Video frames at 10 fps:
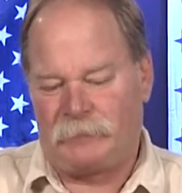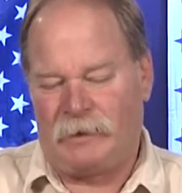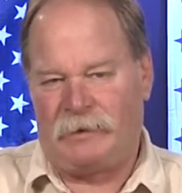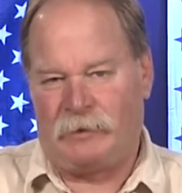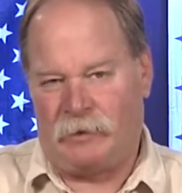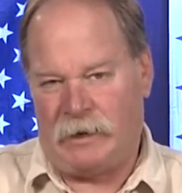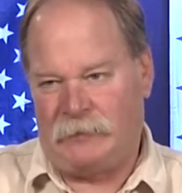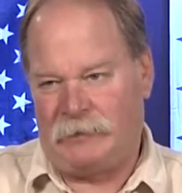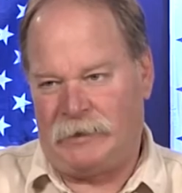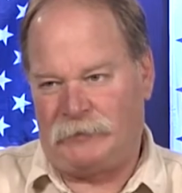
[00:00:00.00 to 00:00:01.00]

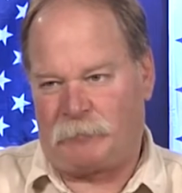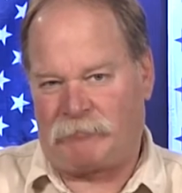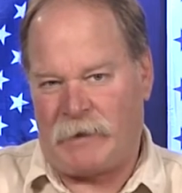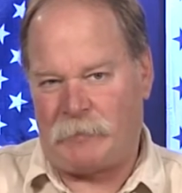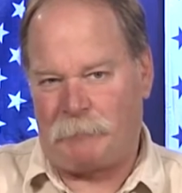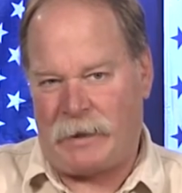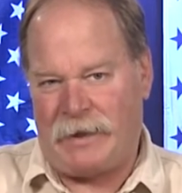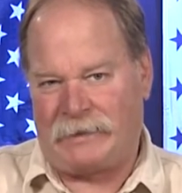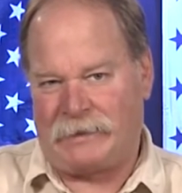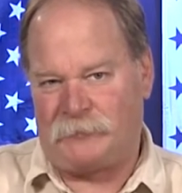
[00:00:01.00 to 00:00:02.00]
and the private
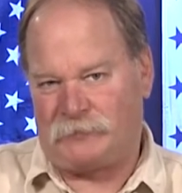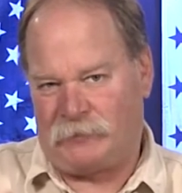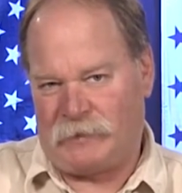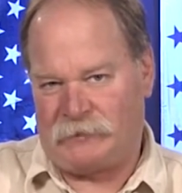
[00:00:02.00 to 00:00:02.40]
bank gives the